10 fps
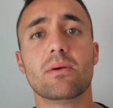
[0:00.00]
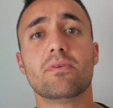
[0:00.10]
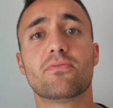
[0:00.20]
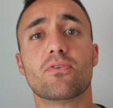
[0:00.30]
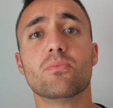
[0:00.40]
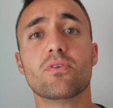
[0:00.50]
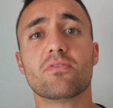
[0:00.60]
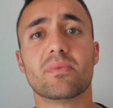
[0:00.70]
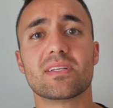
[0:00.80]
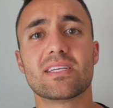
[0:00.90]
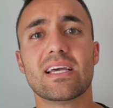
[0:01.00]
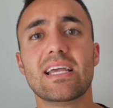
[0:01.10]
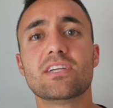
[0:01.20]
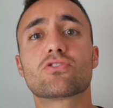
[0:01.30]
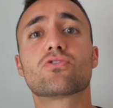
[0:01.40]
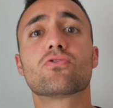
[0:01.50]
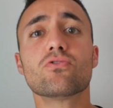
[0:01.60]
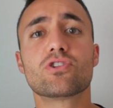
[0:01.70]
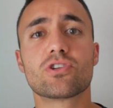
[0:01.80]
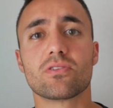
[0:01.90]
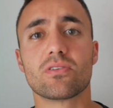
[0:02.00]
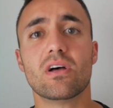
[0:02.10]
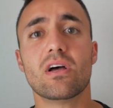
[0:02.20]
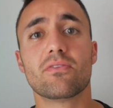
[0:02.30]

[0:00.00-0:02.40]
before movement is crucial